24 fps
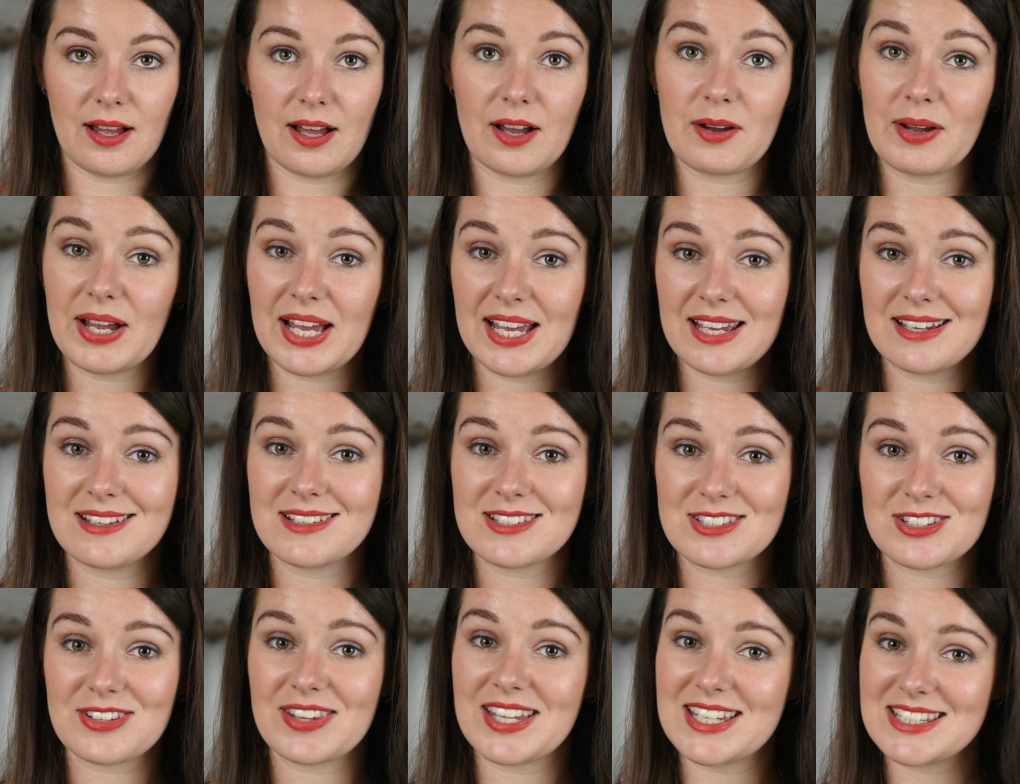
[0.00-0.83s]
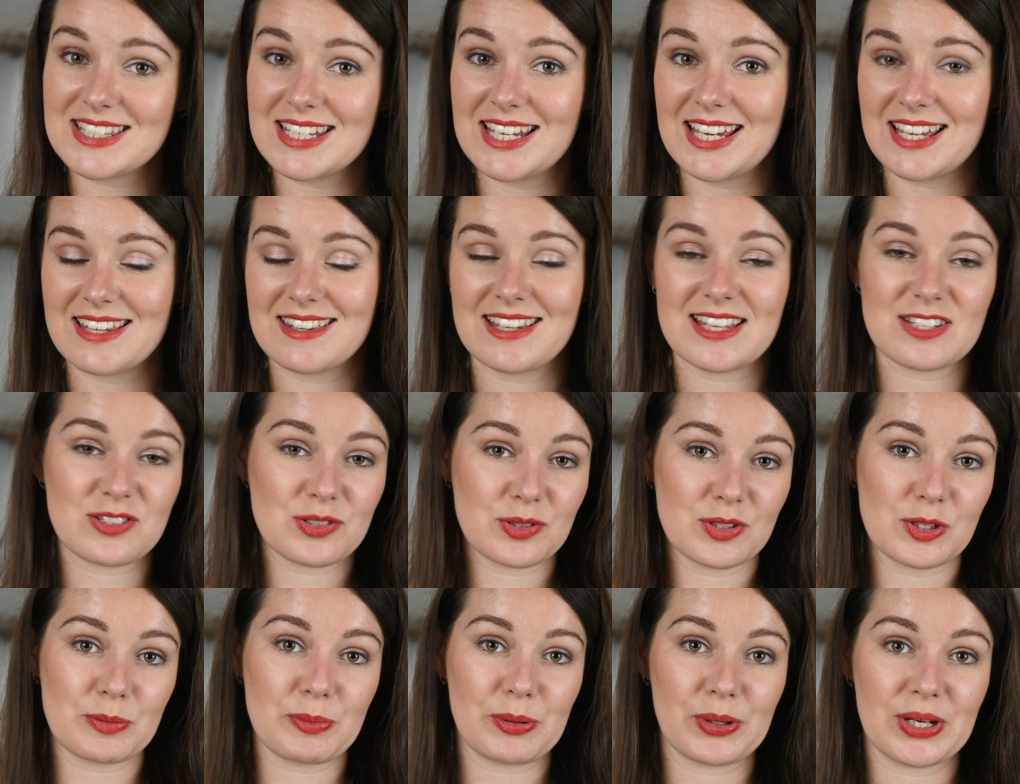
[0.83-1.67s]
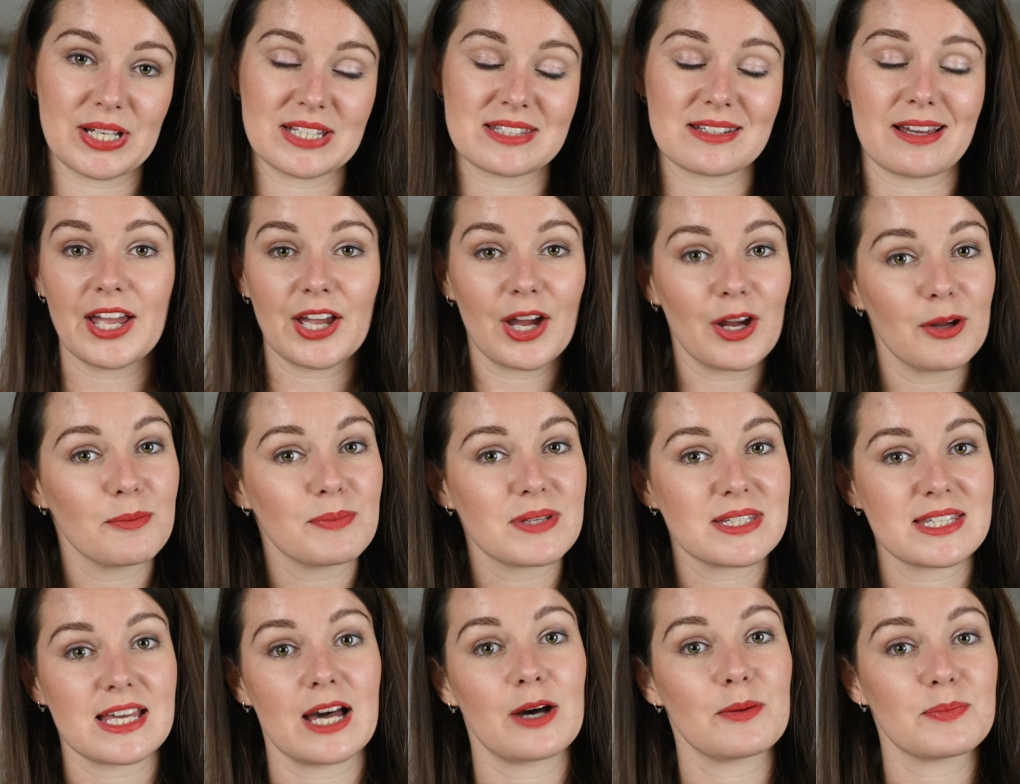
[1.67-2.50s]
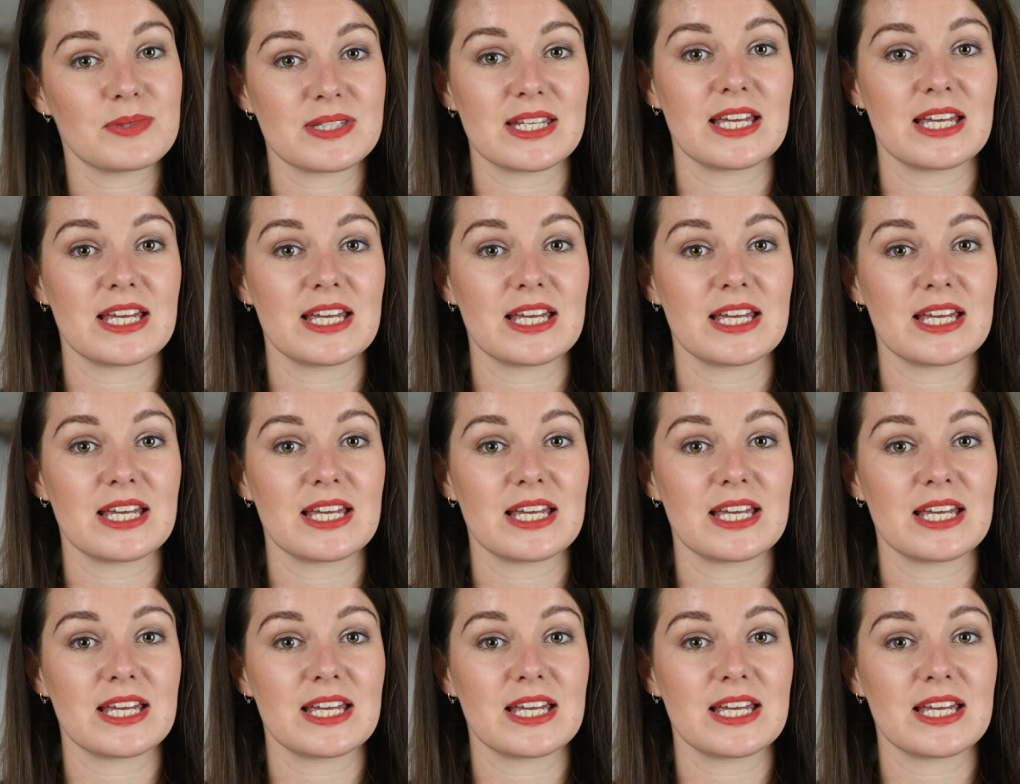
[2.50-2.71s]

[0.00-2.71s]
Okay, so that's it. That's all the points. I hope this helps